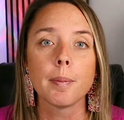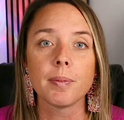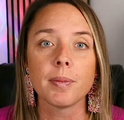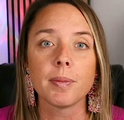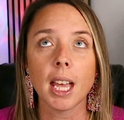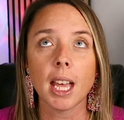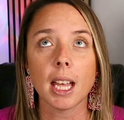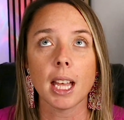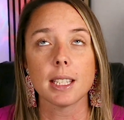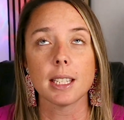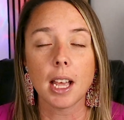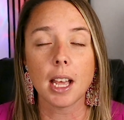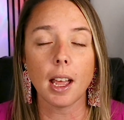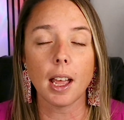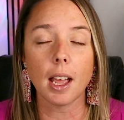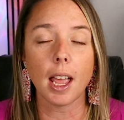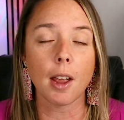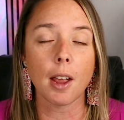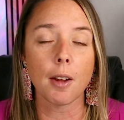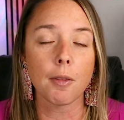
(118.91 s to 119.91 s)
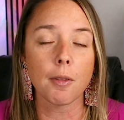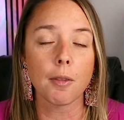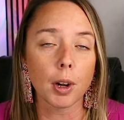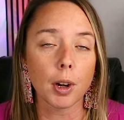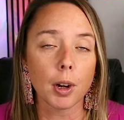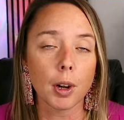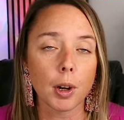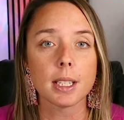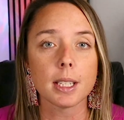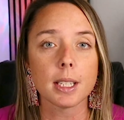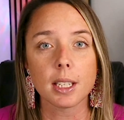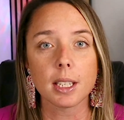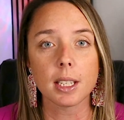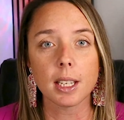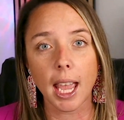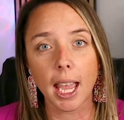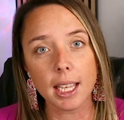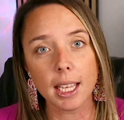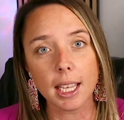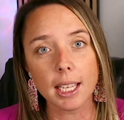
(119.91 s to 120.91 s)
That's not everyone's
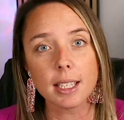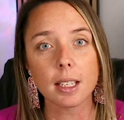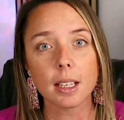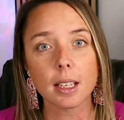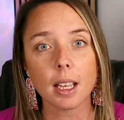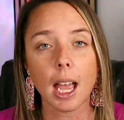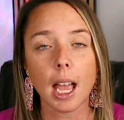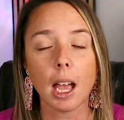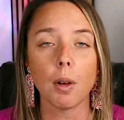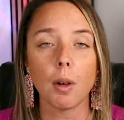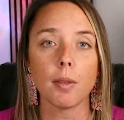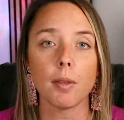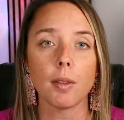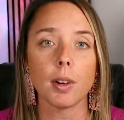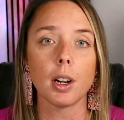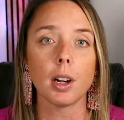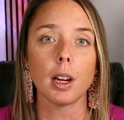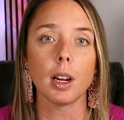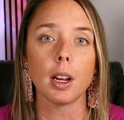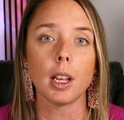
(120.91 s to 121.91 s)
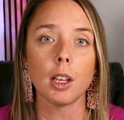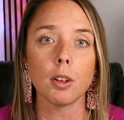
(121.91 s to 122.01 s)
case. However,